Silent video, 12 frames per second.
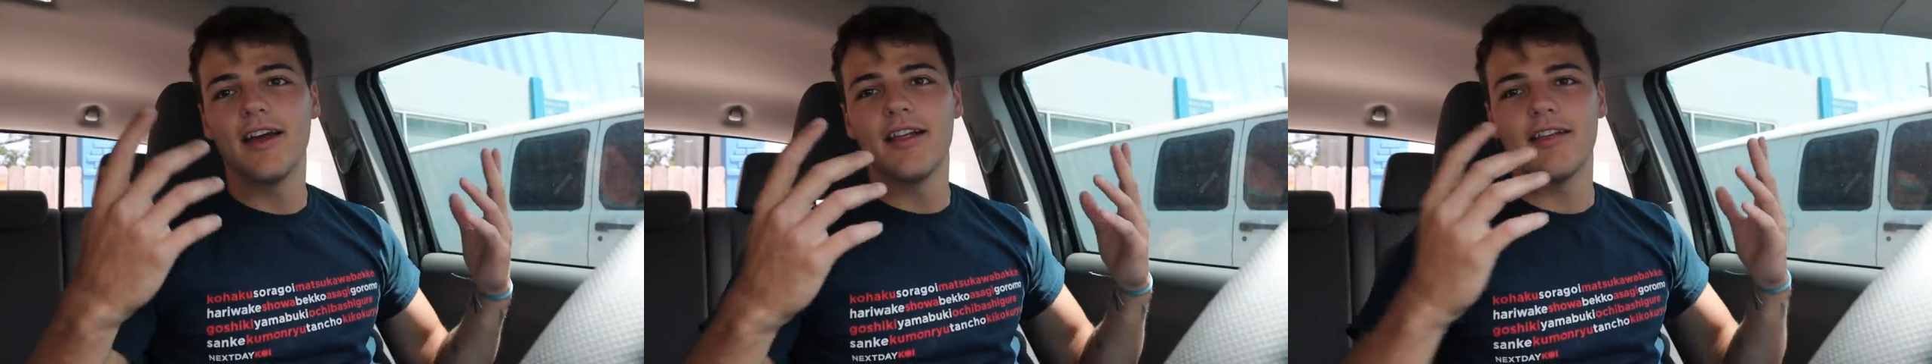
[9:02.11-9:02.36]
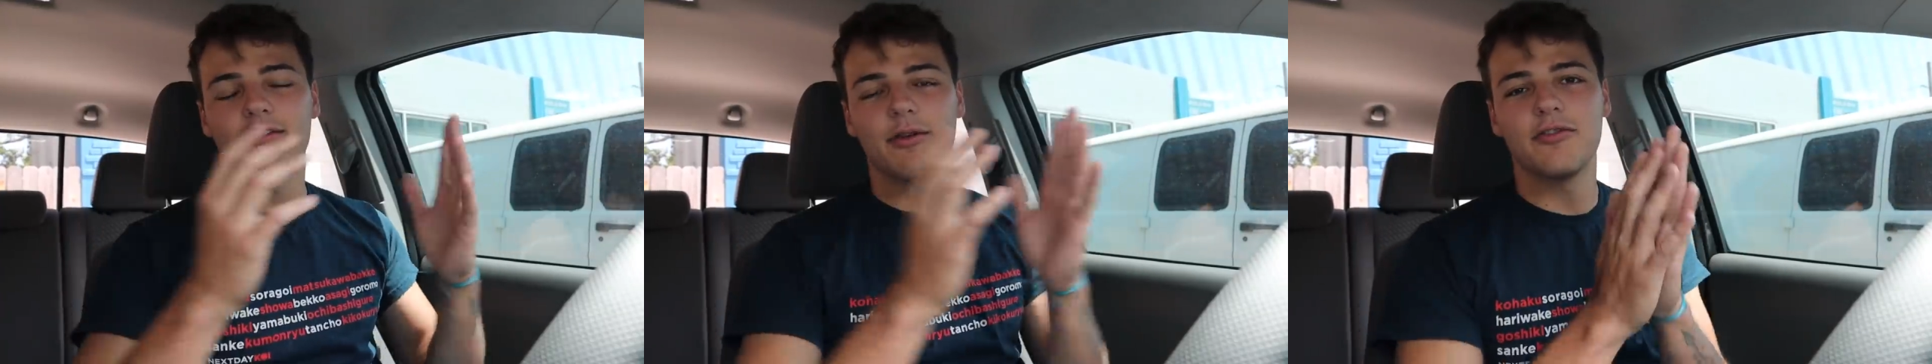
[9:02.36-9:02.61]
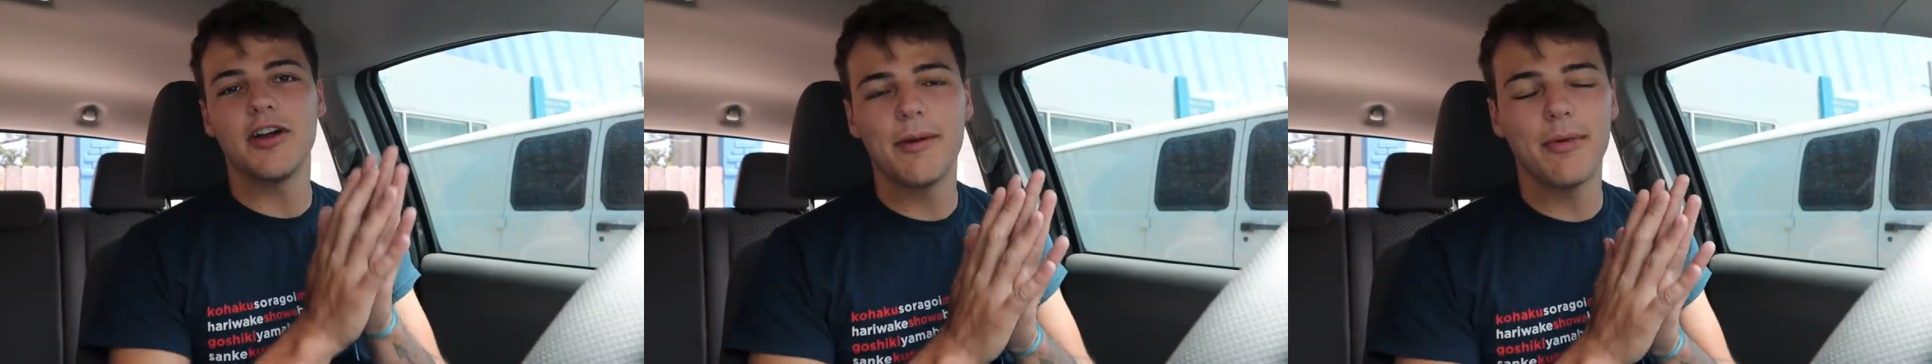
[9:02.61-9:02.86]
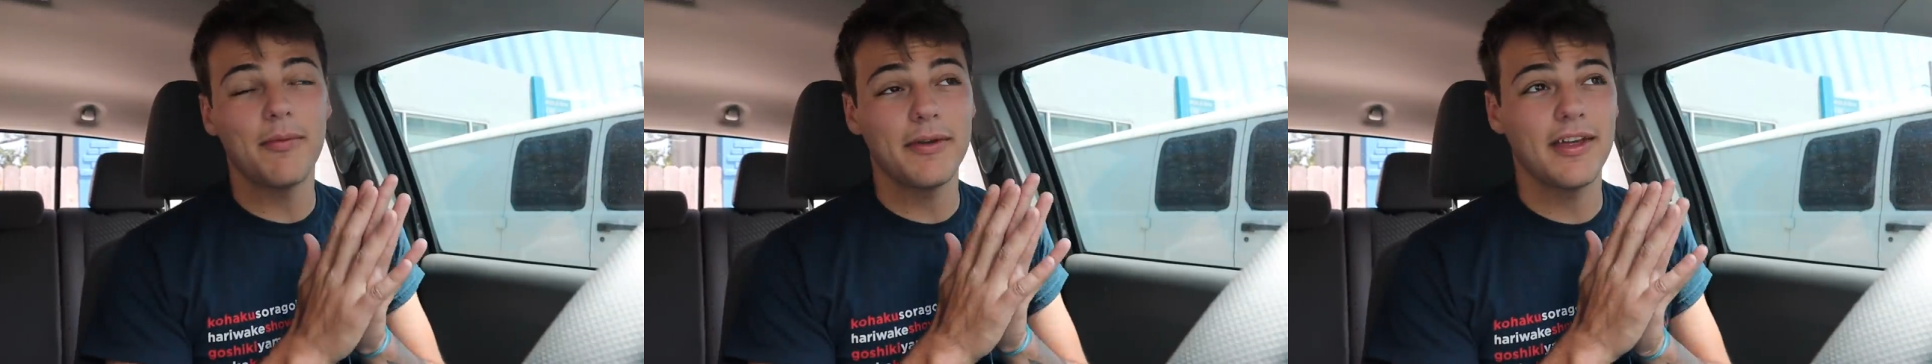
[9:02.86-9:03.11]
There's no job
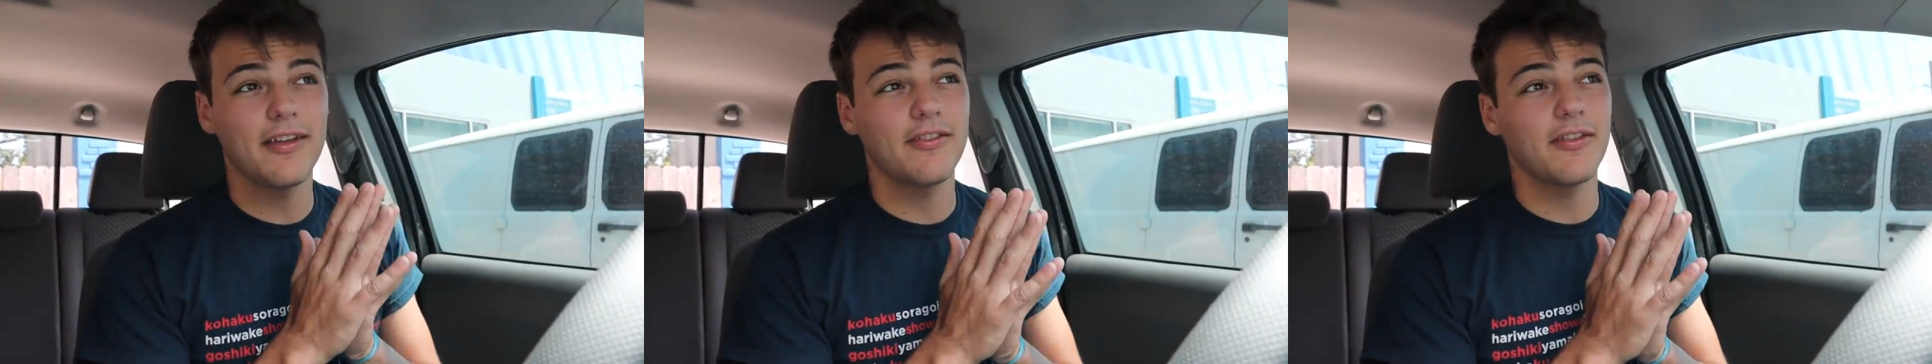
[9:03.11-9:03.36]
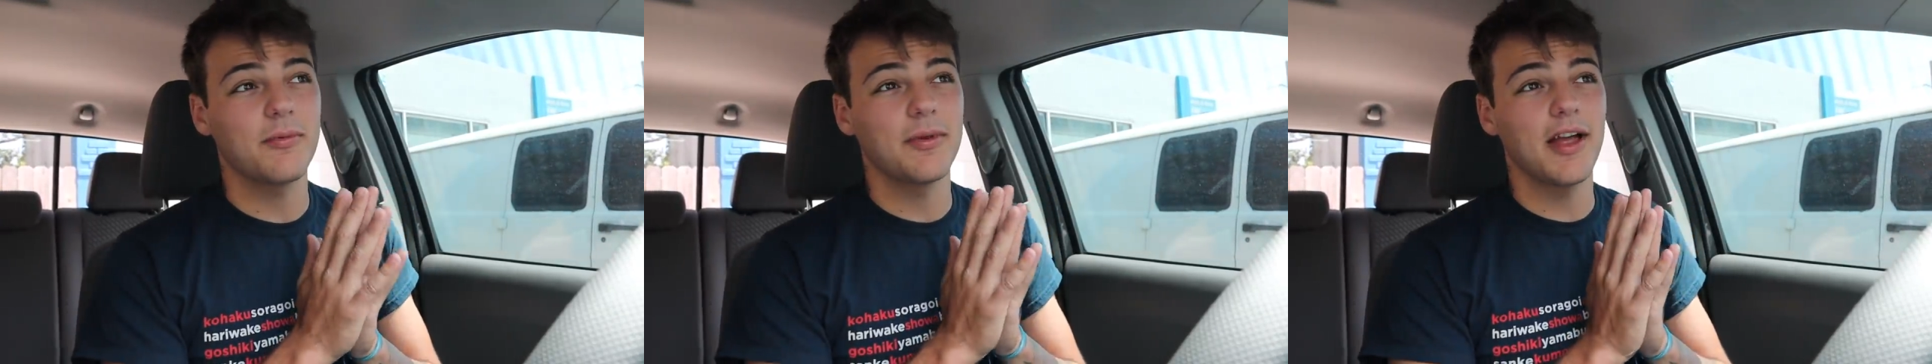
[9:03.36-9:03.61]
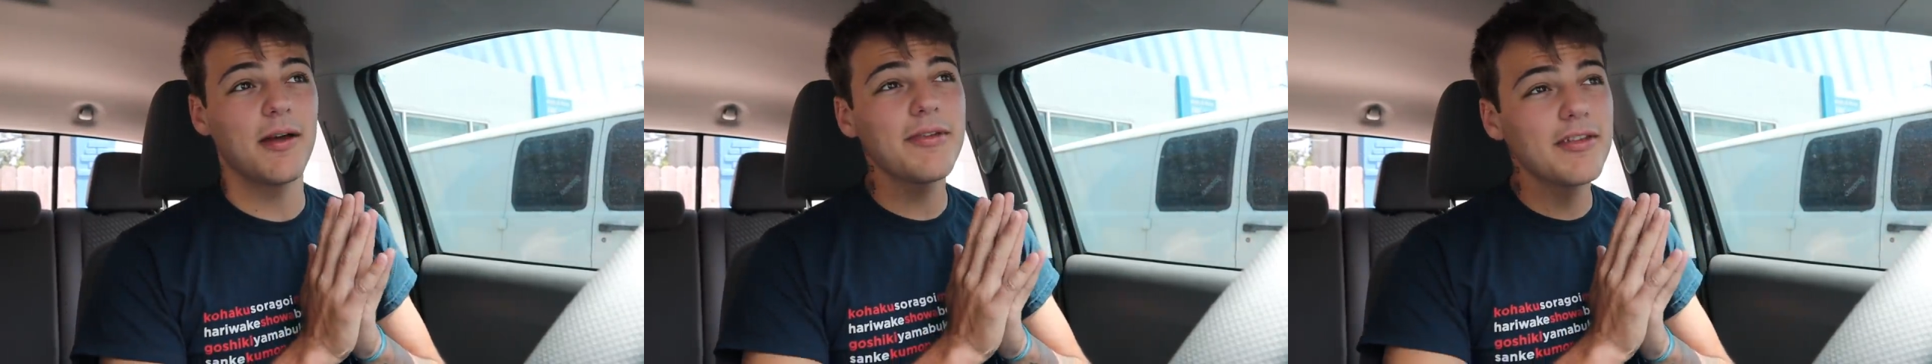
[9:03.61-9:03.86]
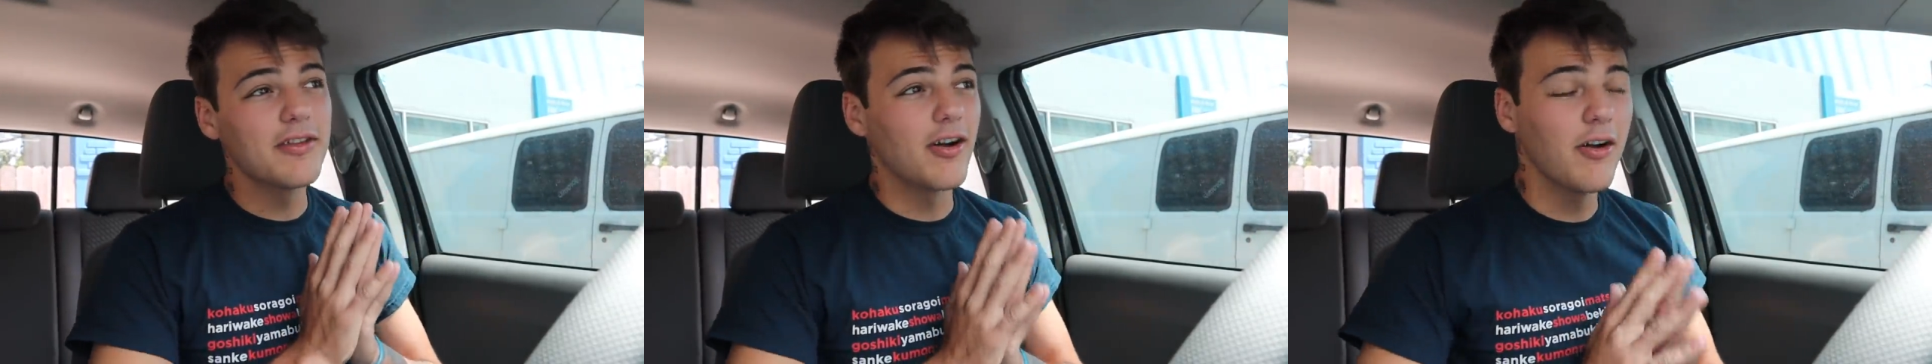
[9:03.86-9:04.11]
applications, but that would be
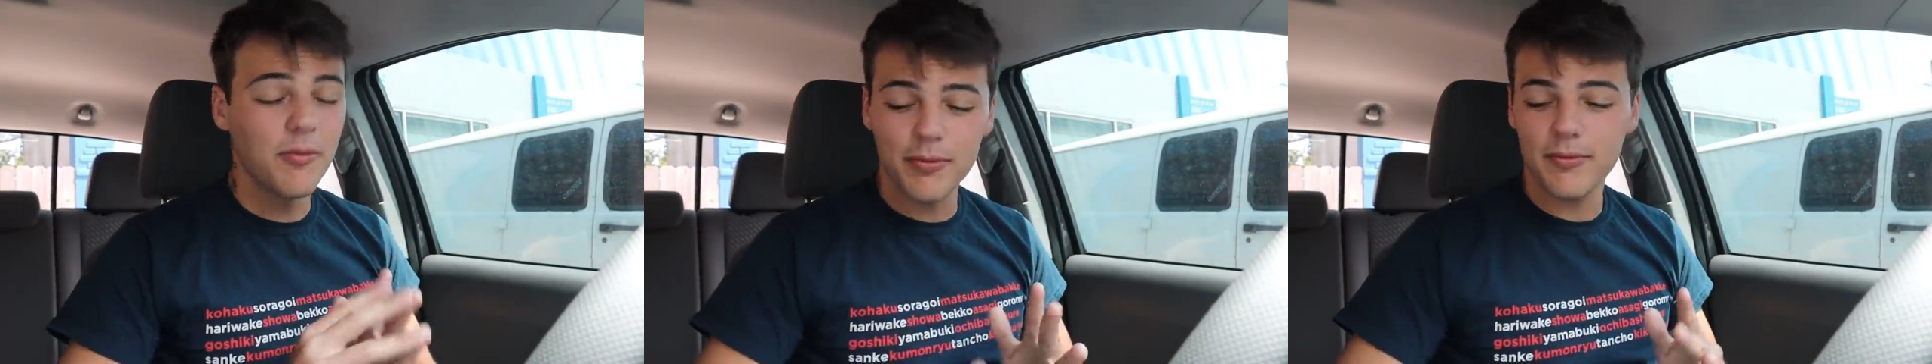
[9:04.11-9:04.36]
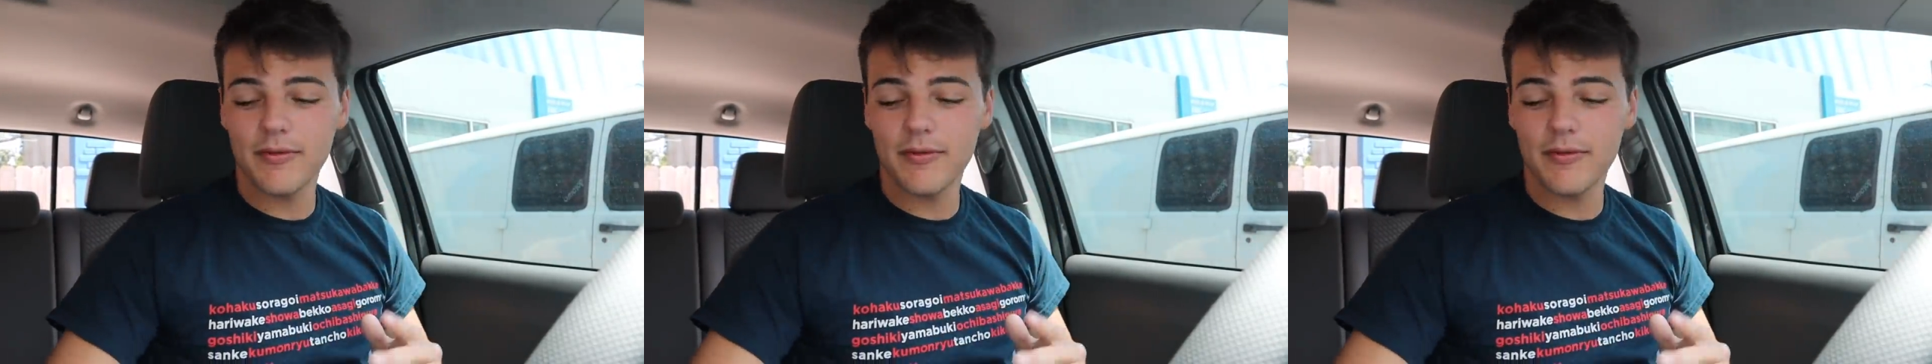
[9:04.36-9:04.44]
dope.